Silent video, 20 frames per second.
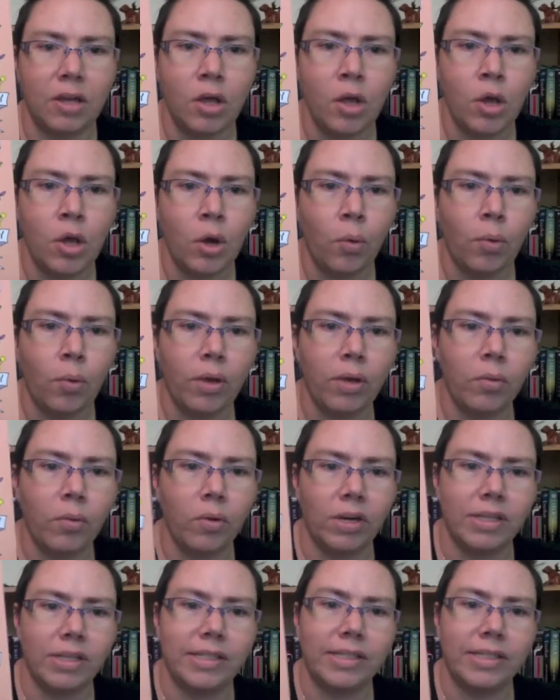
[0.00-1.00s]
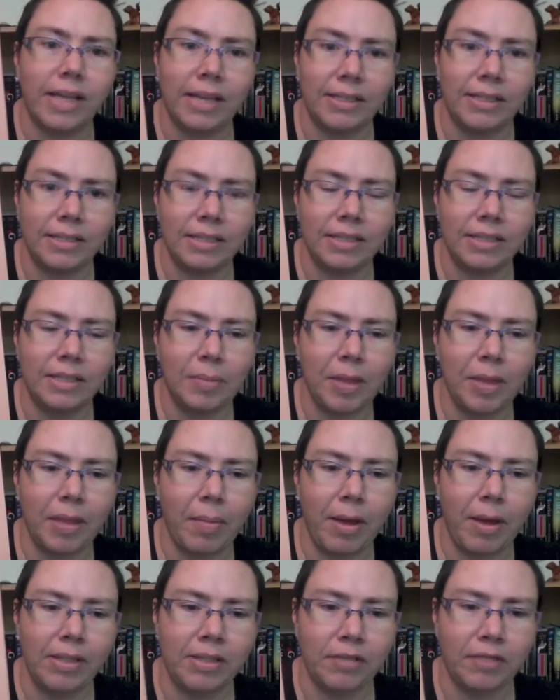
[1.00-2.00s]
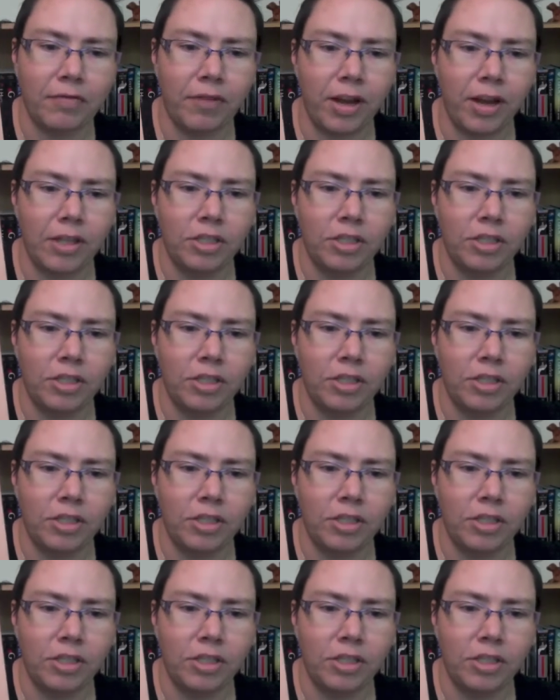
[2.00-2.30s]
We were destined to be the best of friends.